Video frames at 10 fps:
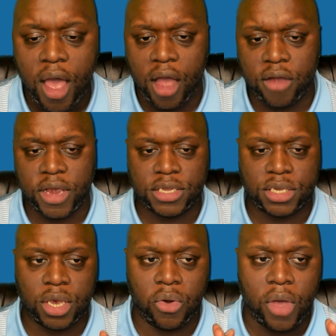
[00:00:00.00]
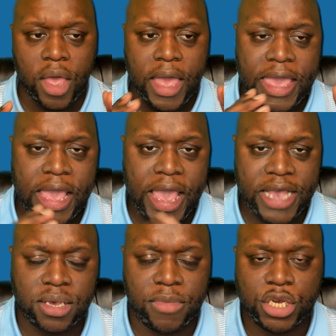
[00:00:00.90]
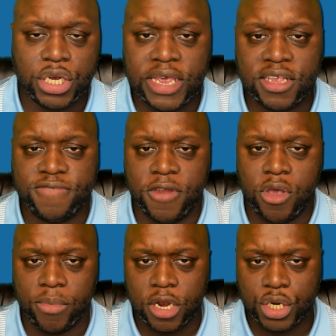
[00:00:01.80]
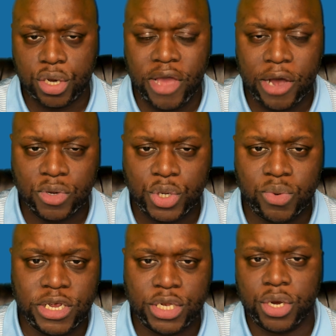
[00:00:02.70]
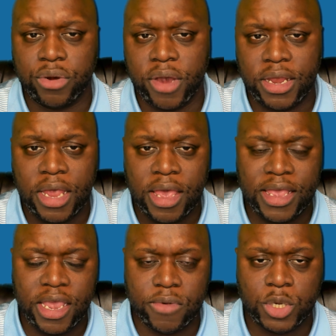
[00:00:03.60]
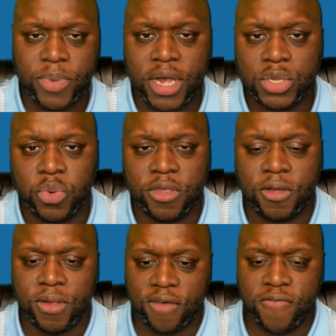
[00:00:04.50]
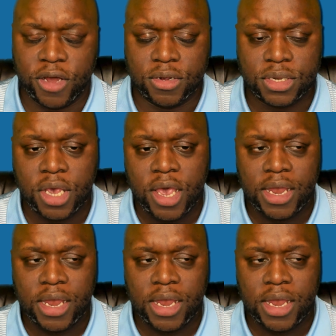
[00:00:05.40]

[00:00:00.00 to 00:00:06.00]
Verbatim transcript: All right, so as I mentioned in this video, I'm going to show you how to integrate GetResponse with ClickFunnels.